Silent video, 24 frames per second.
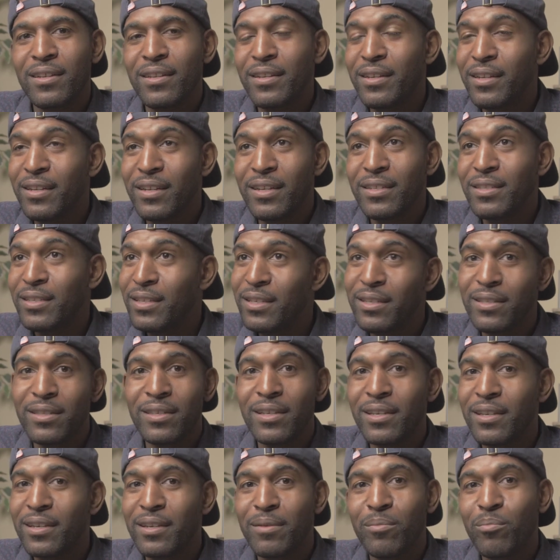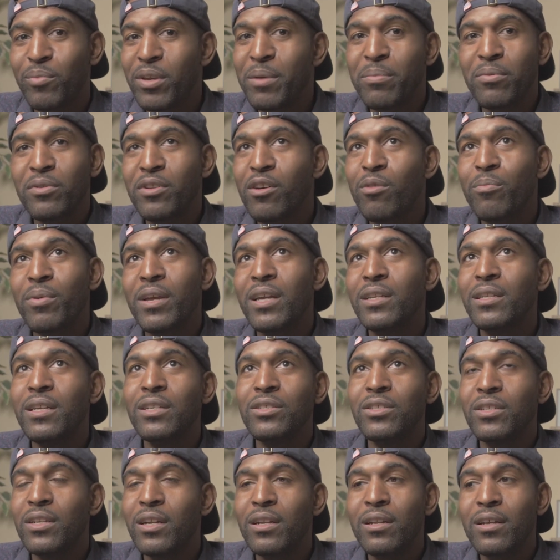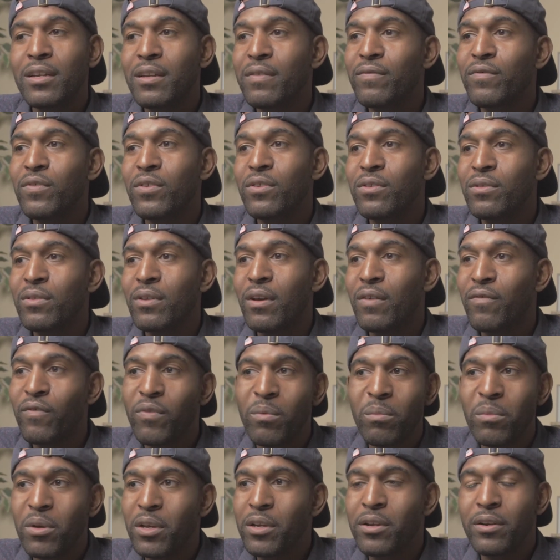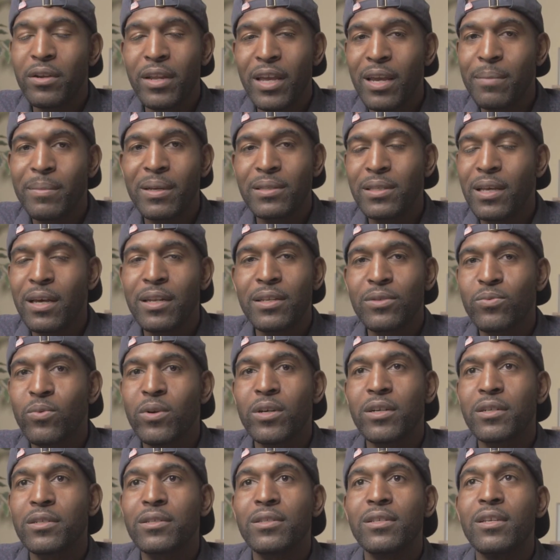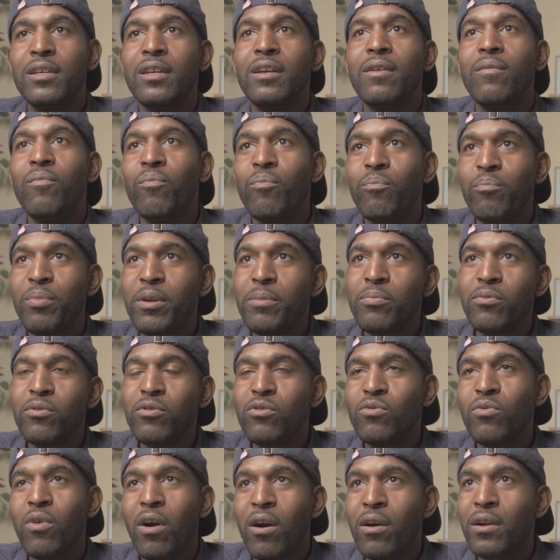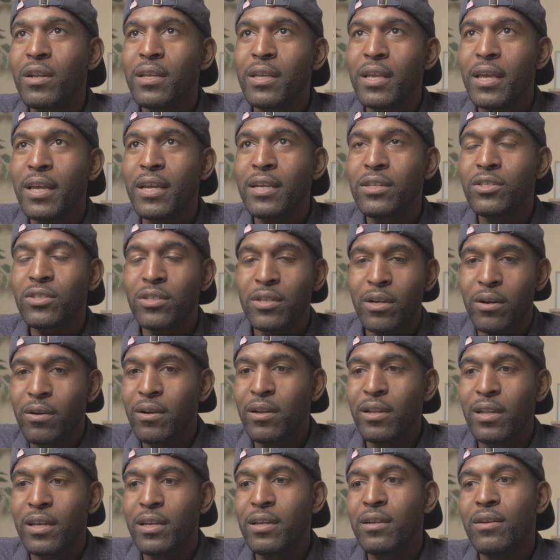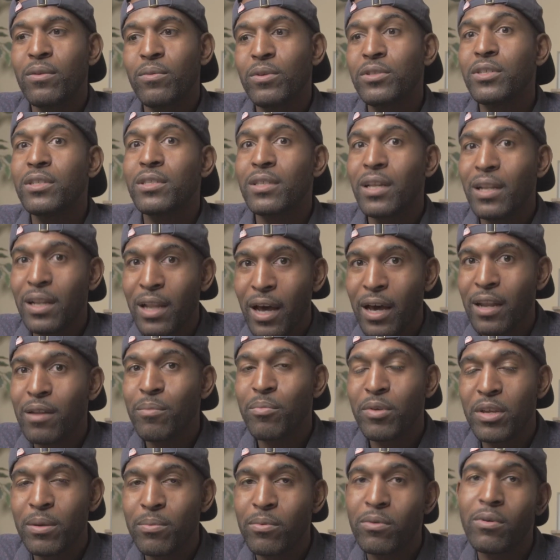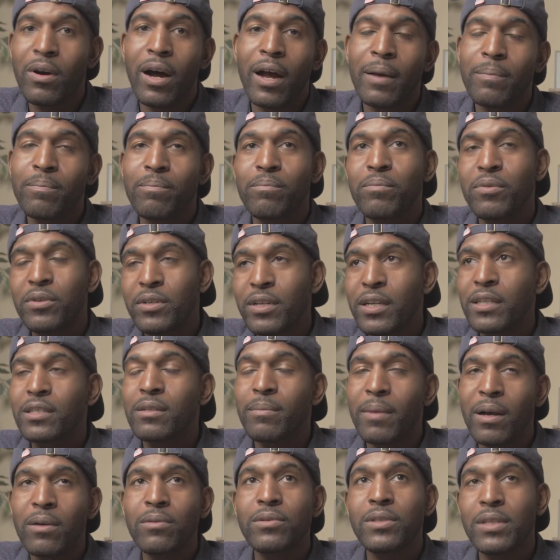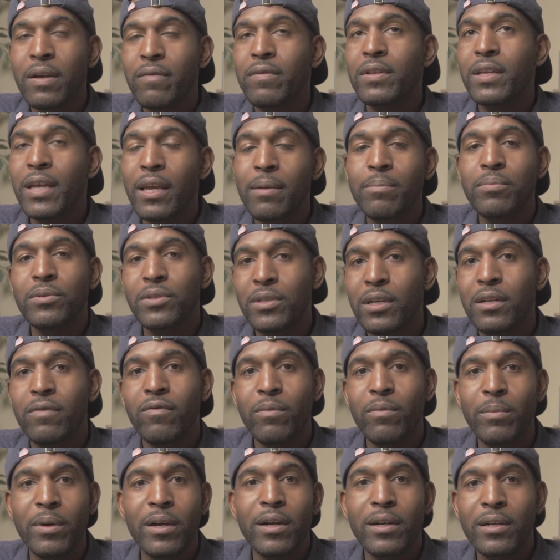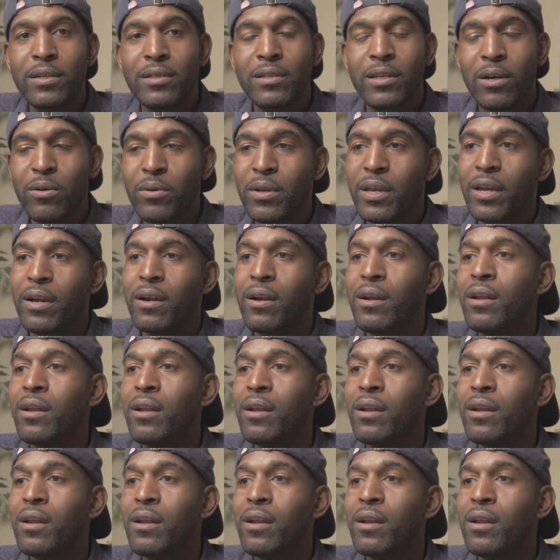It's easy. People don't pay attention. They're looking for a familiar name. That's how this works. People who aren't engaged currently, which is a lot of people, I predict about 78% of Americans don't care.